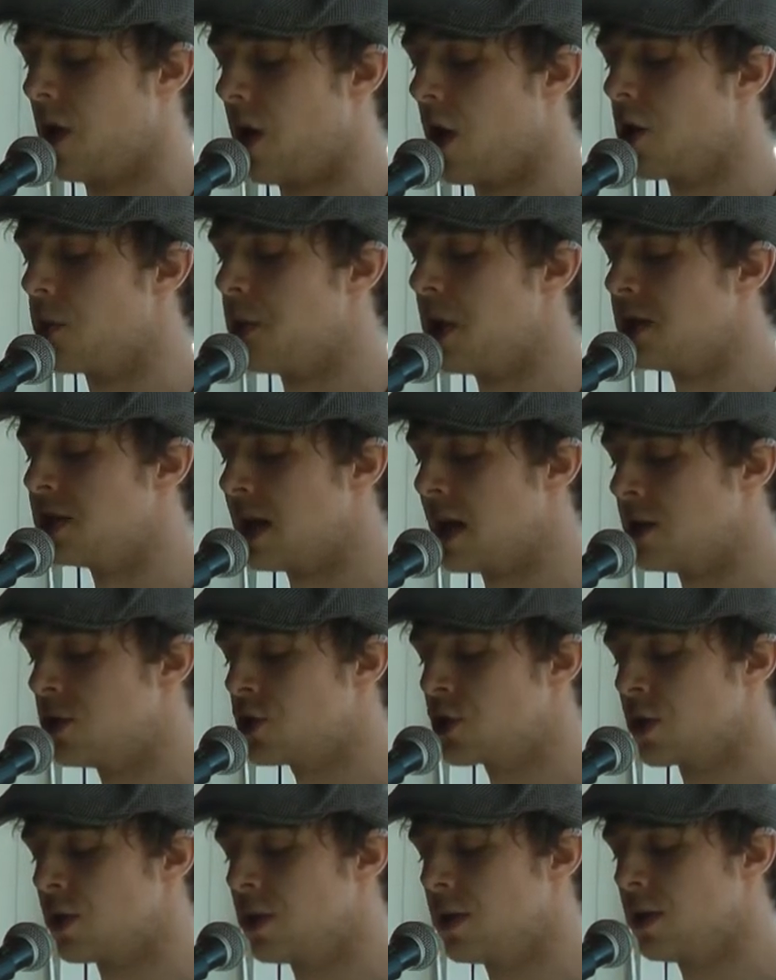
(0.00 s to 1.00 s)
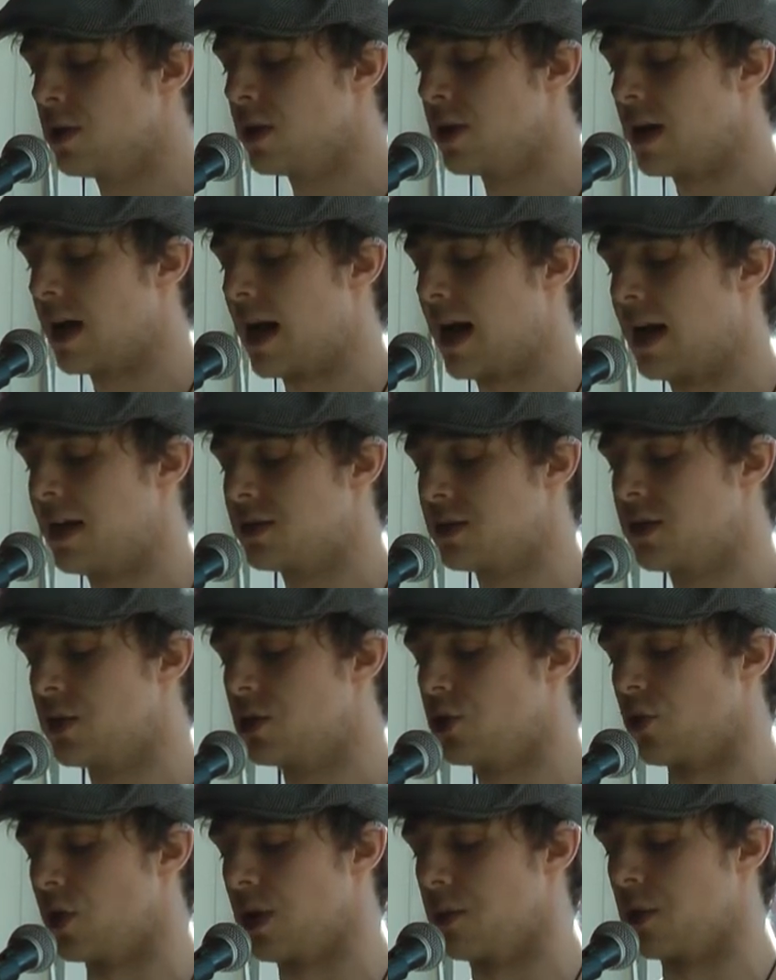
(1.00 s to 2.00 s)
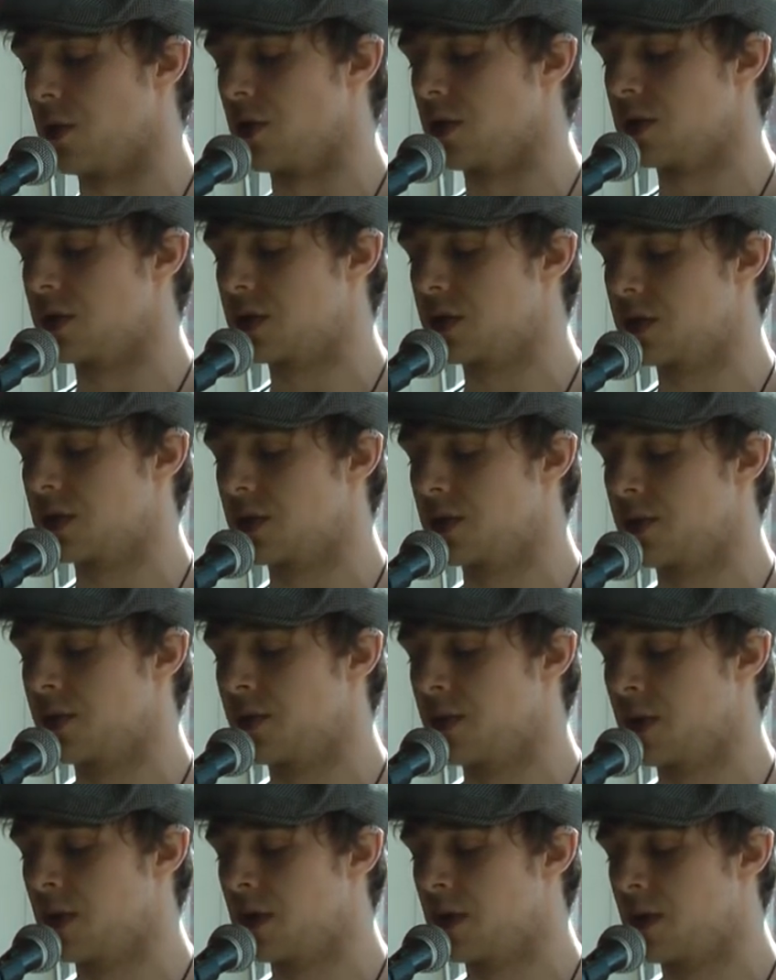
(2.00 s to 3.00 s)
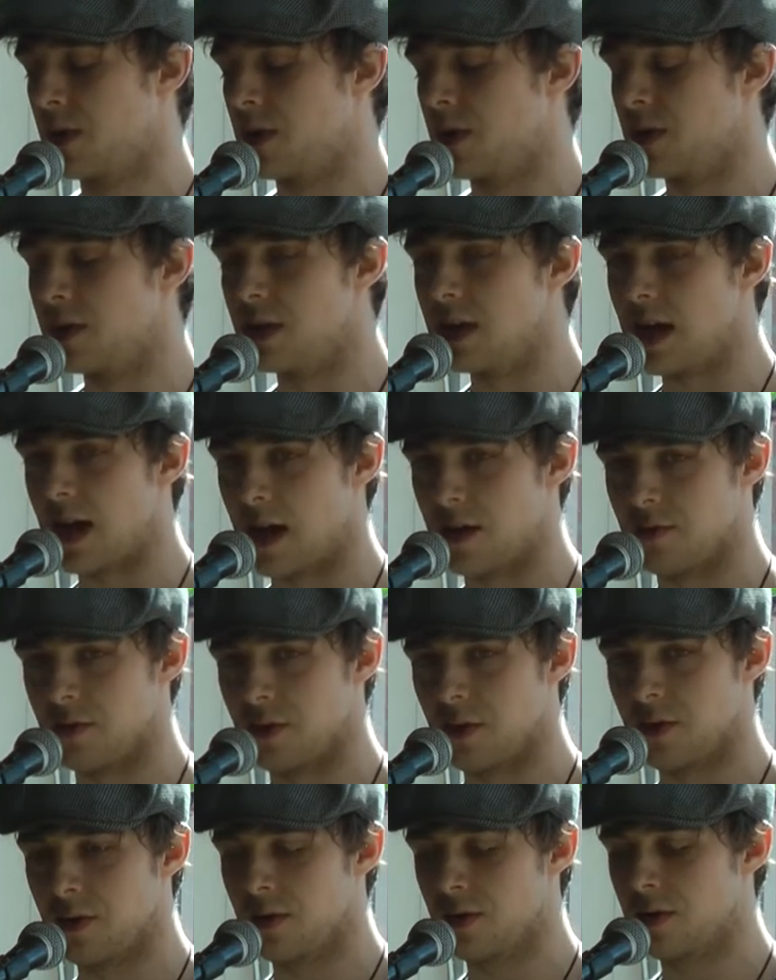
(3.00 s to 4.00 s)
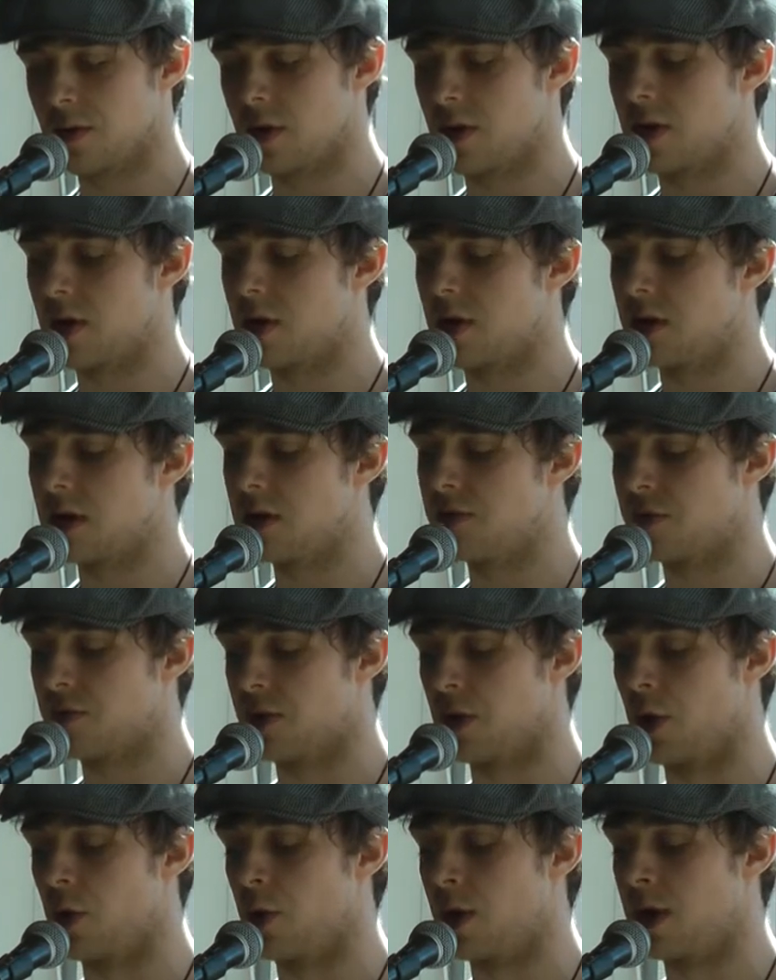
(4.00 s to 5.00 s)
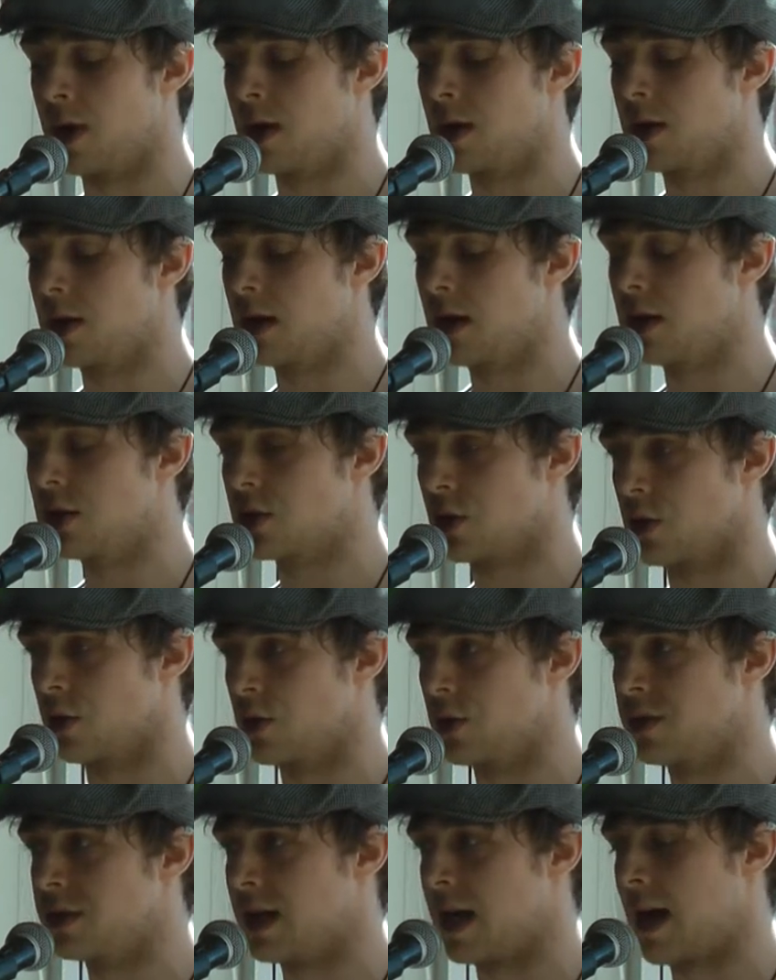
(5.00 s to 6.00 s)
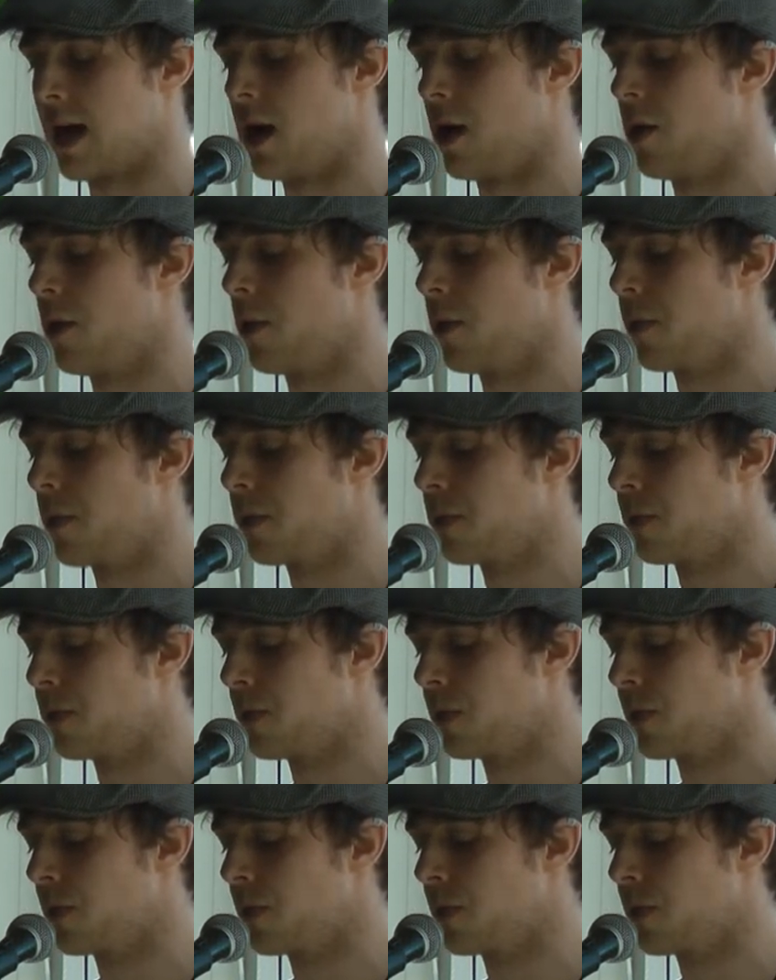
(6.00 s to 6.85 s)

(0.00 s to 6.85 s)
our potential as the dreamers, the ever-flowing eternal town.